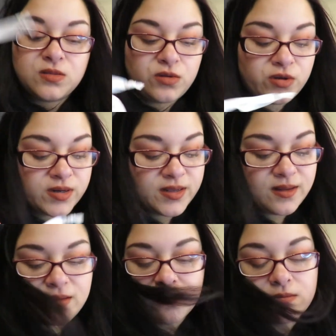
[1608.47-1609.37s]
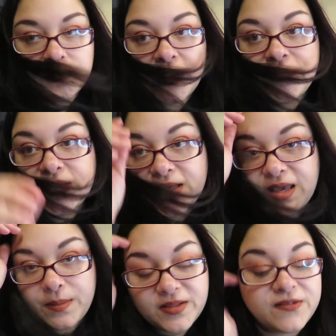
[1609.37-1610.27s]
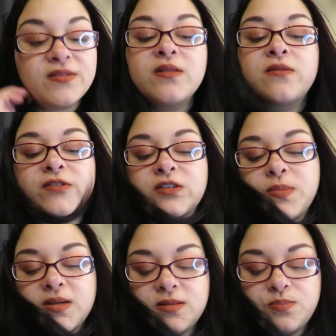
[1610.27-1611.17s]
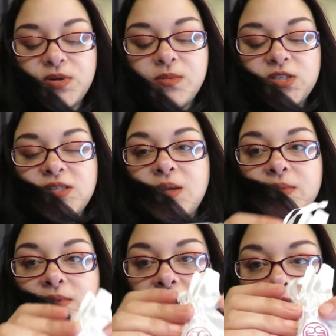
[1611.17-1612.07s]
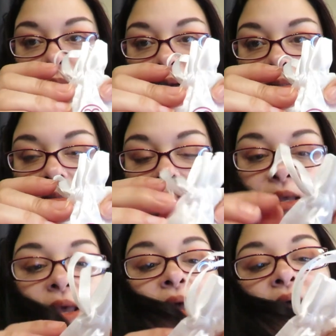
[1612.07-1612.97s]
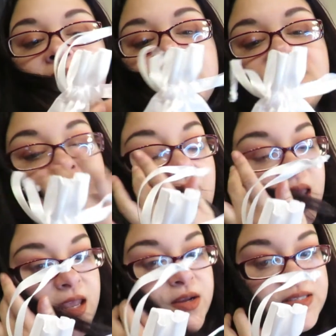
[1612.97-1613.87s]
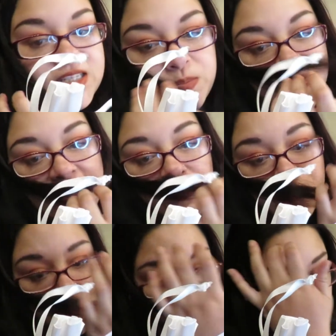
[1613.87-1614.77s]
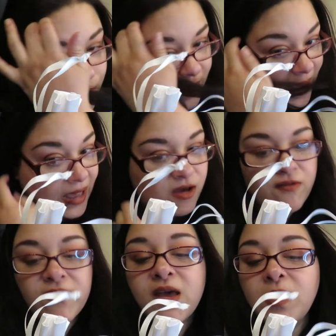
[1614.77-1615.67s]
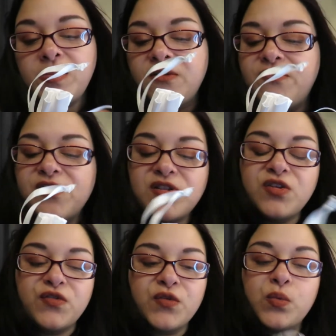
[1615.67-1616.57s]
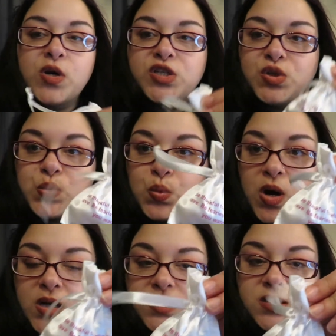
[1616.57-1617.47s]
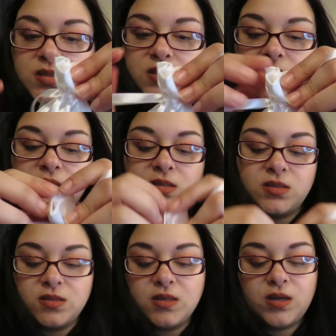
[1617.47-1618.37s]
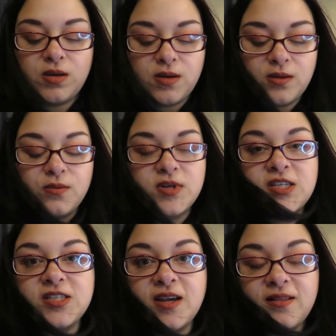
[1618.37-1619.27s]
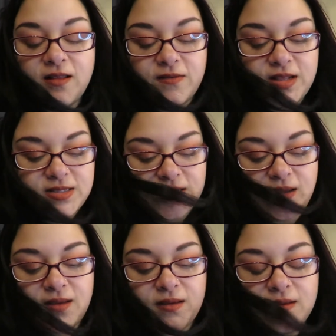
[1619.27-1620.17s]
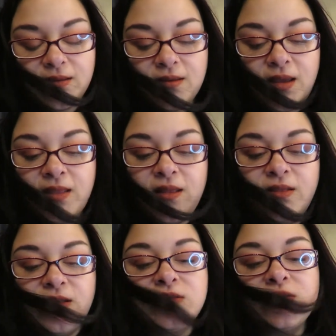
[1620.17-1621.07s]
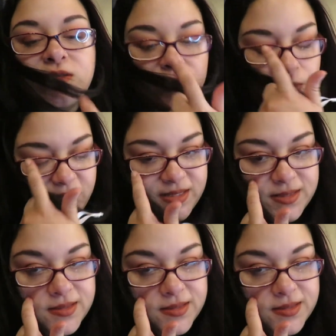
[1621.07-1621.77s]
So you're going to get everything that came in the first box is pretty much the same in the next box. And the saying here says, be thankful for what you have, be fearless for what you want. Which I love that saying. And then these are just white.